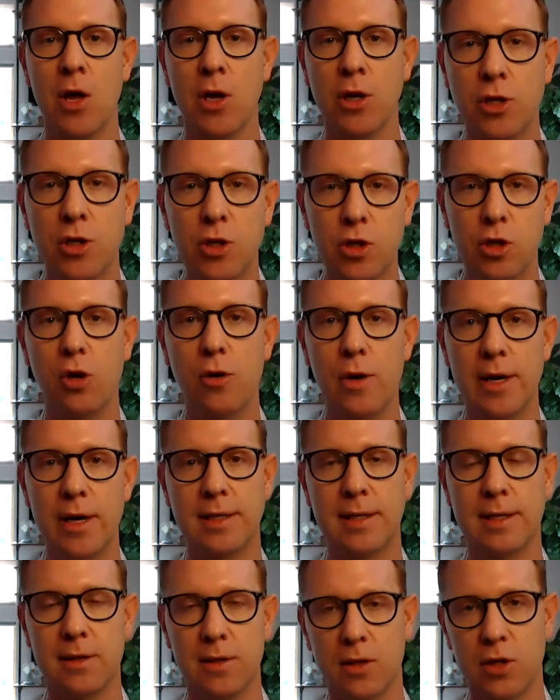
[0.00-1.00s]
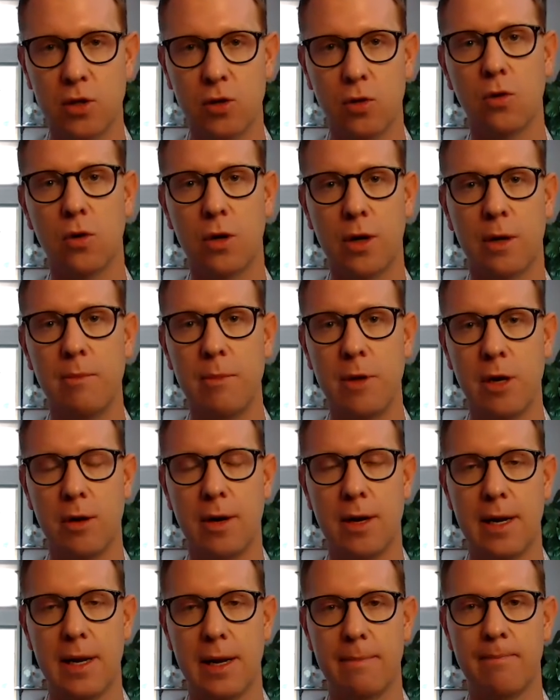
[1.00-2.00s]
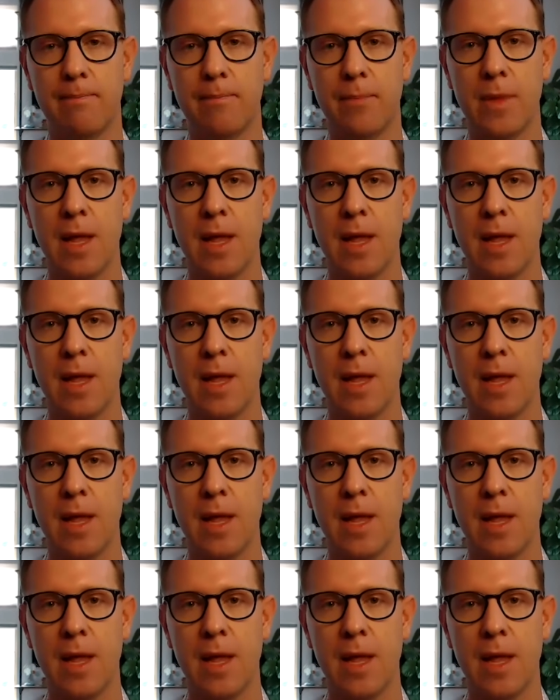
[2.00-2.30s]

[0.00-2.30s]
students, in the school community.